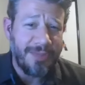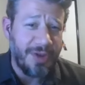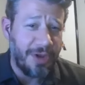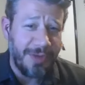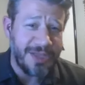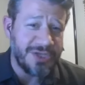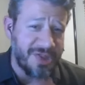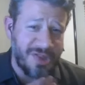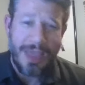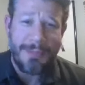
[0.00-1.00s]
it already,
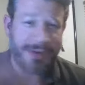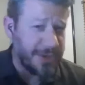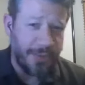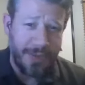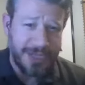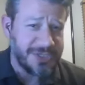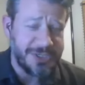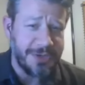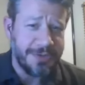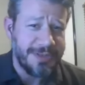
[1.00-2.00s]
just stop it and go watch the
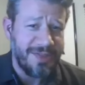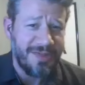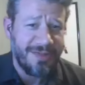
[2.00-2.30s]
show. It's